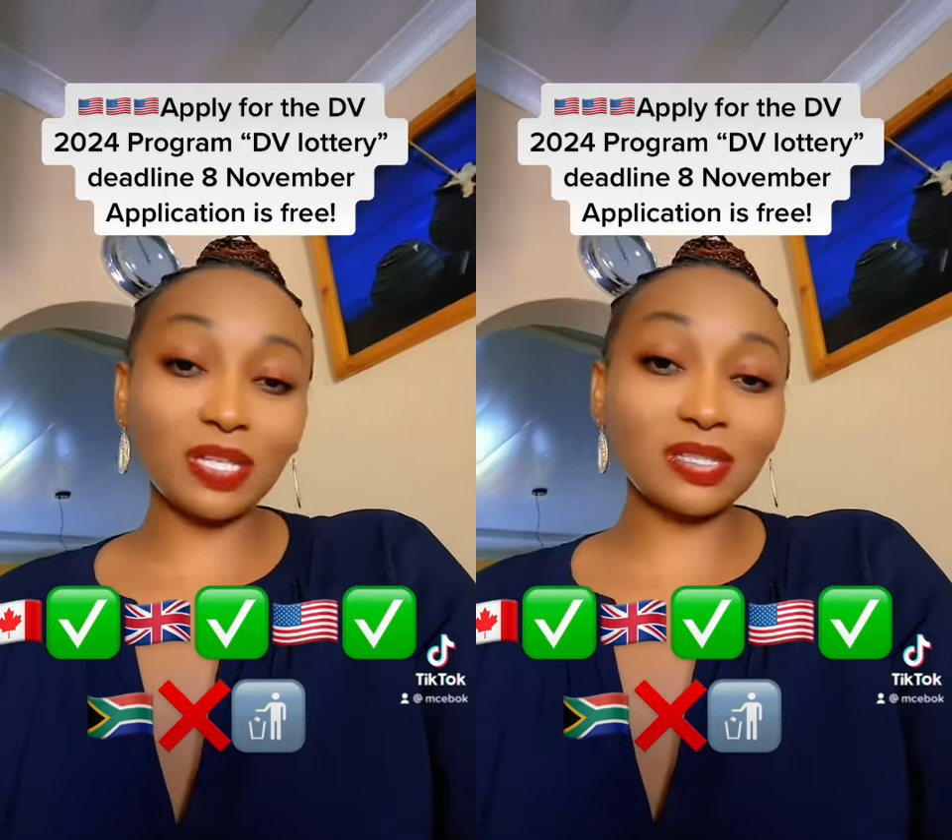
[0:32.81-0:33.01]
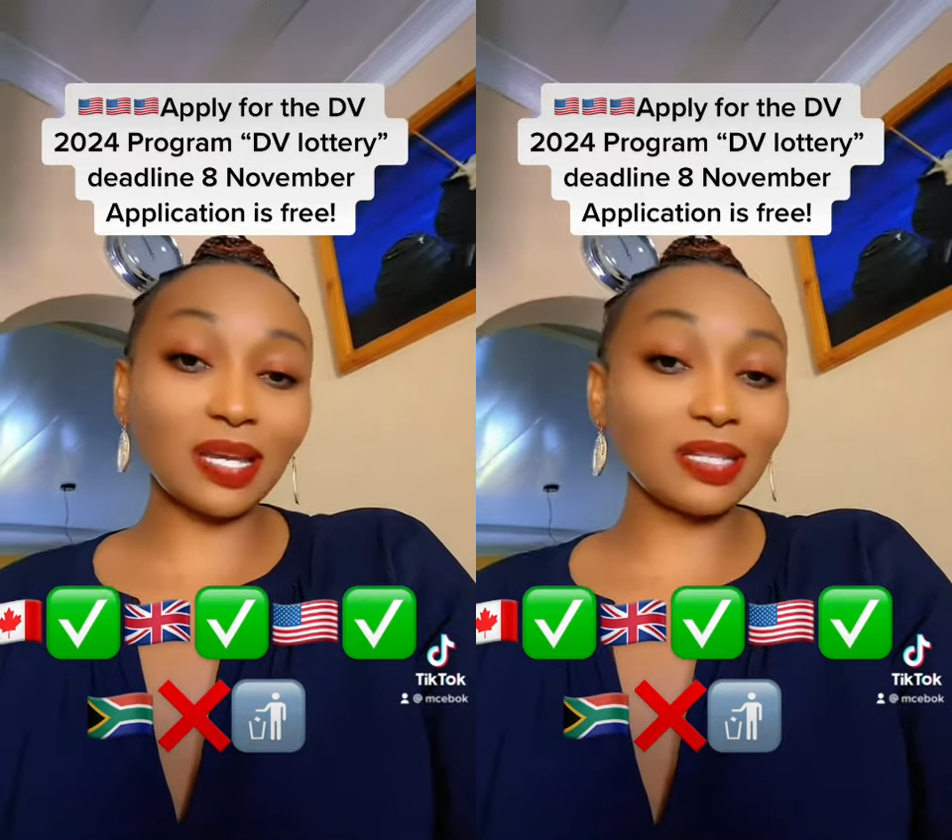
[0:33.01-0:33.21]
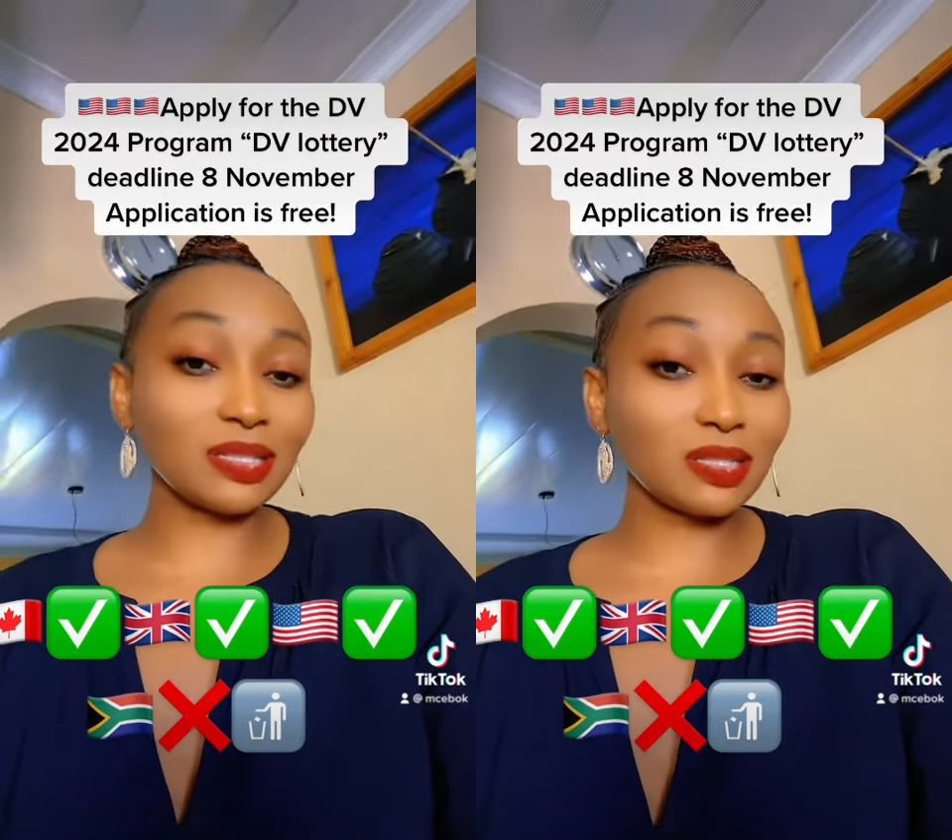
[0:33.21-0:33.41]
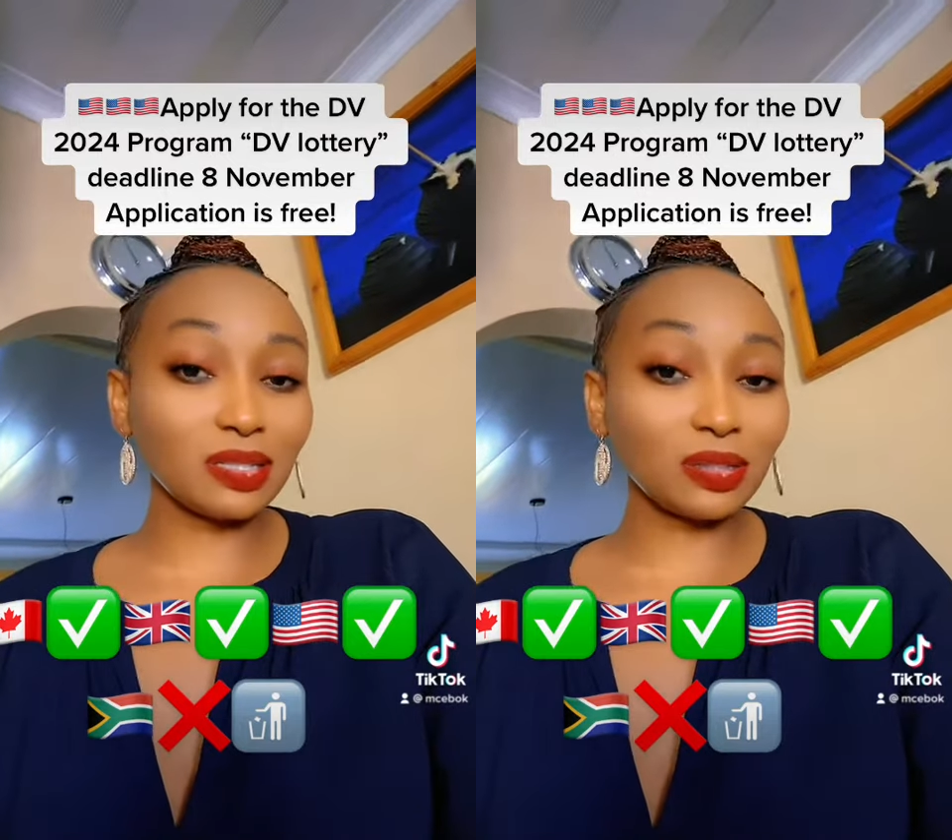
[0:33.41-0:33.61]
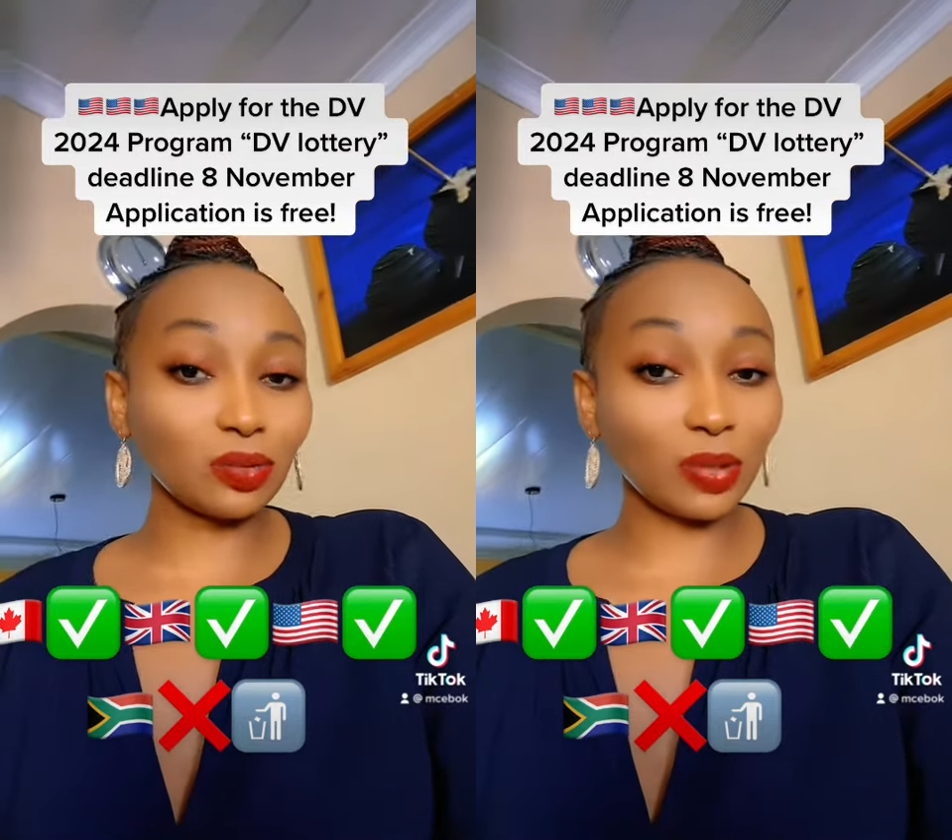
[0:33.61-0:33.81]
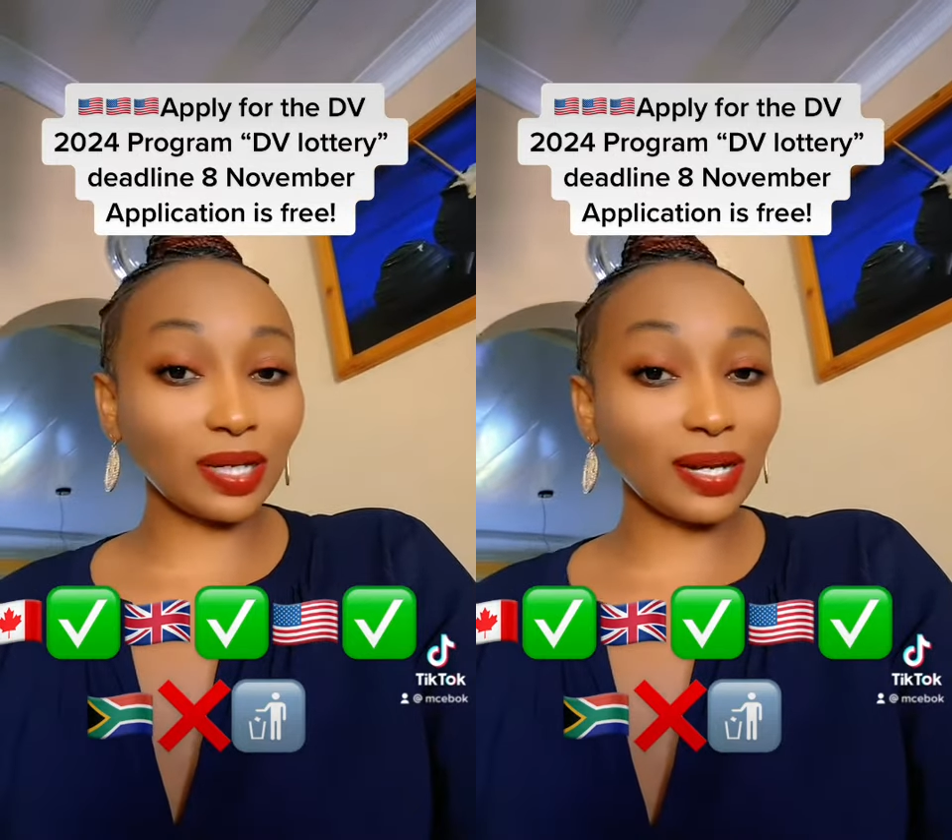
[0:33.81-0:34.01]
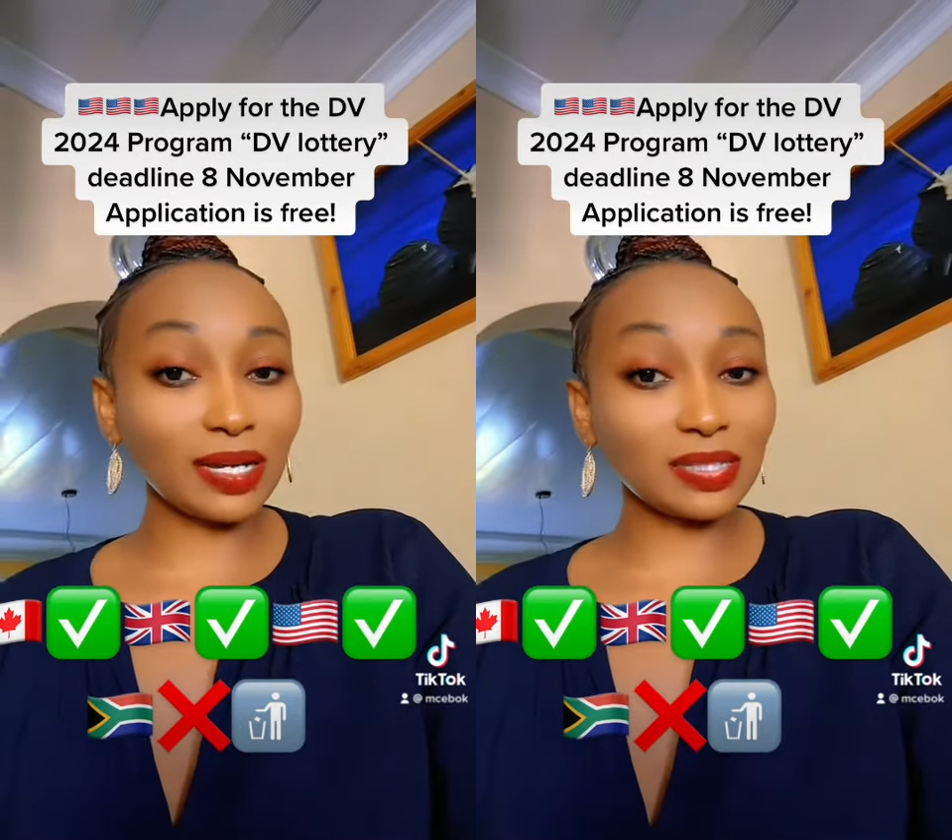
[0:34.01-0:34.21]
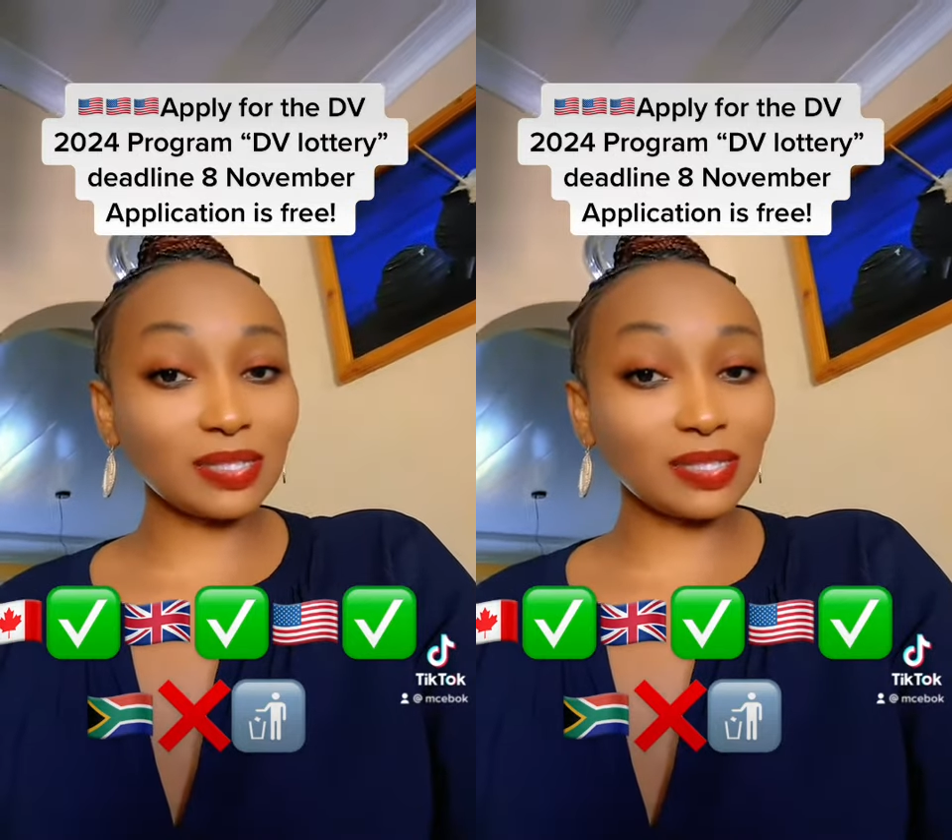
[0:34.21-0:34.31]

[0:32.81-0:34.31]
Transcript: as unskilled workers,